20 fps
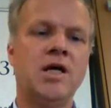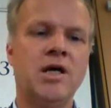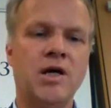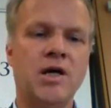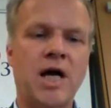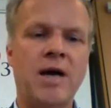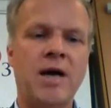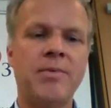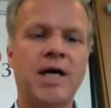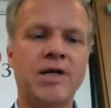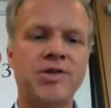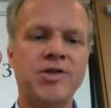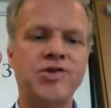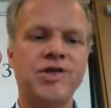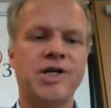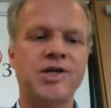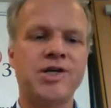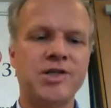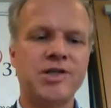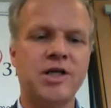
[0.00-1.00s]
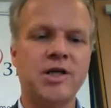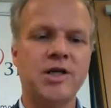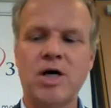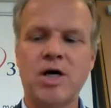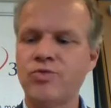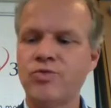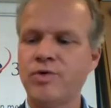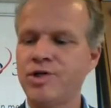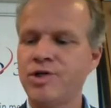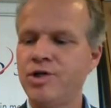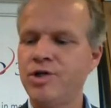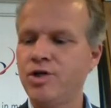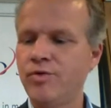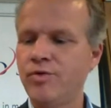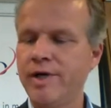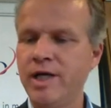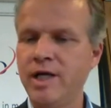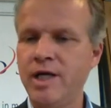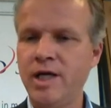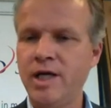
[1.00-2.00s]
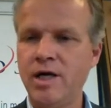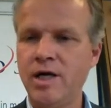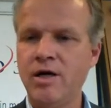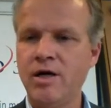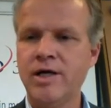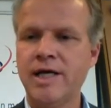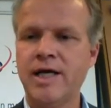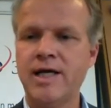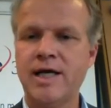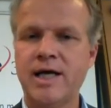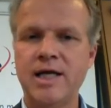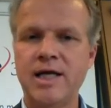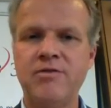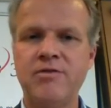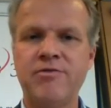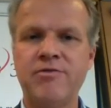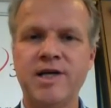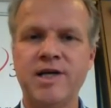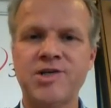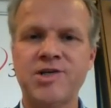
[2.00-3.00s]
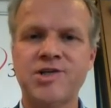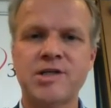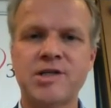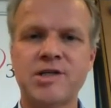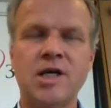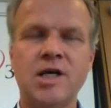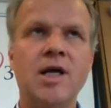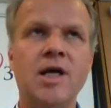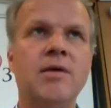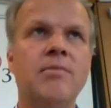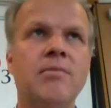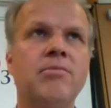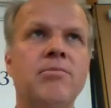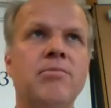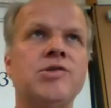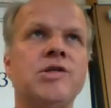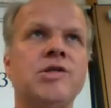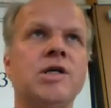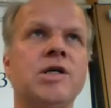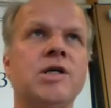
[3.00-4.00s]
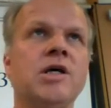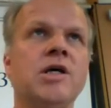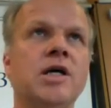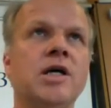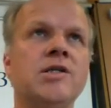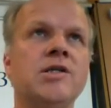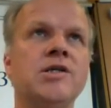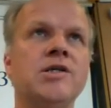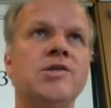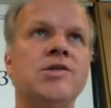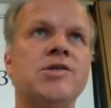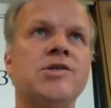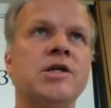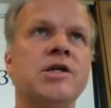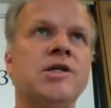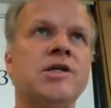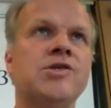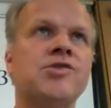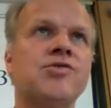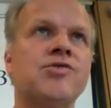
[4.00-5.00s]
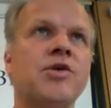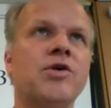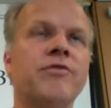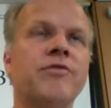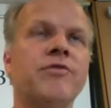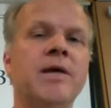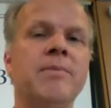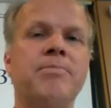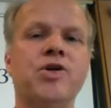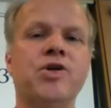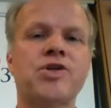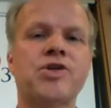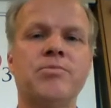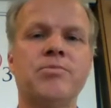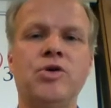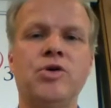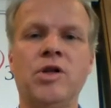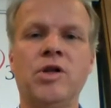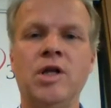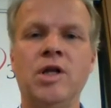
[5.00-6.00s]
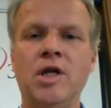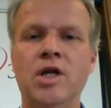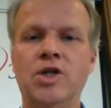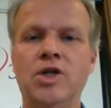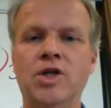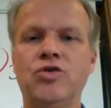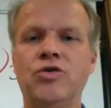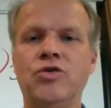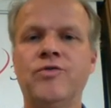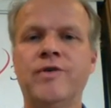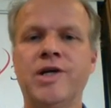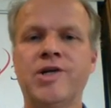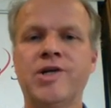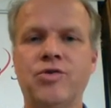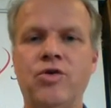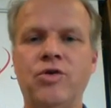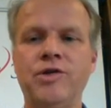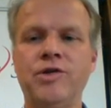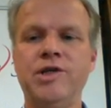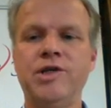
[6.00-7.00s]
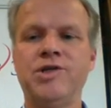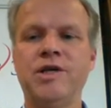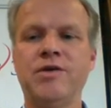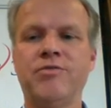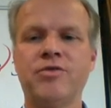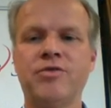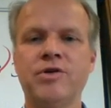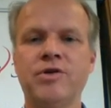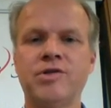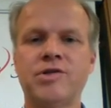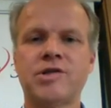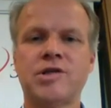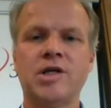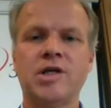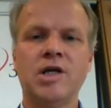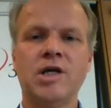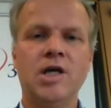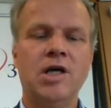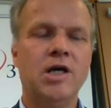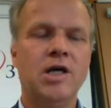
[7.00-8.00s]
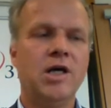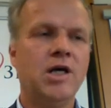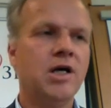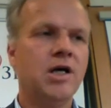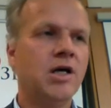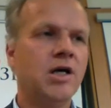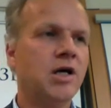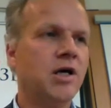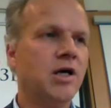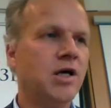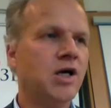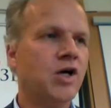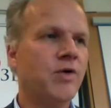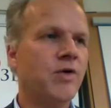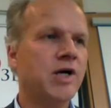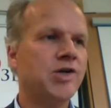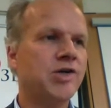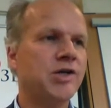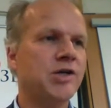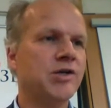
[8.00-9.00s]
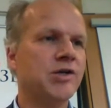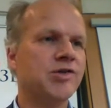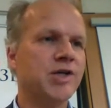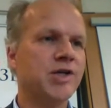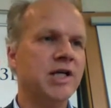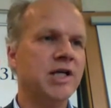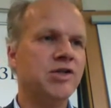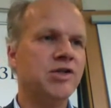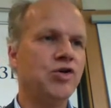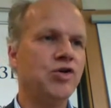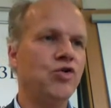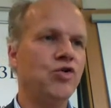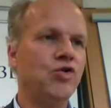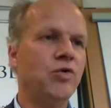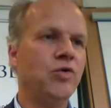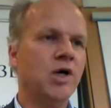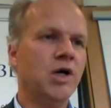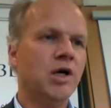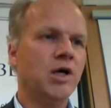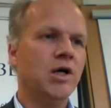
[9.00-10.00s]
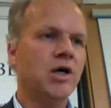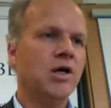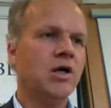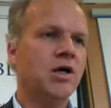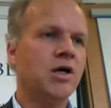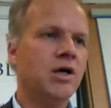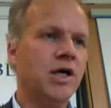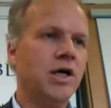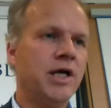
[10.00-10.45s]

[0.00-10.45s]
I'm enthusiastic about what you're doing here. Can I invest? But it's sort of impossible to address all these different questions into a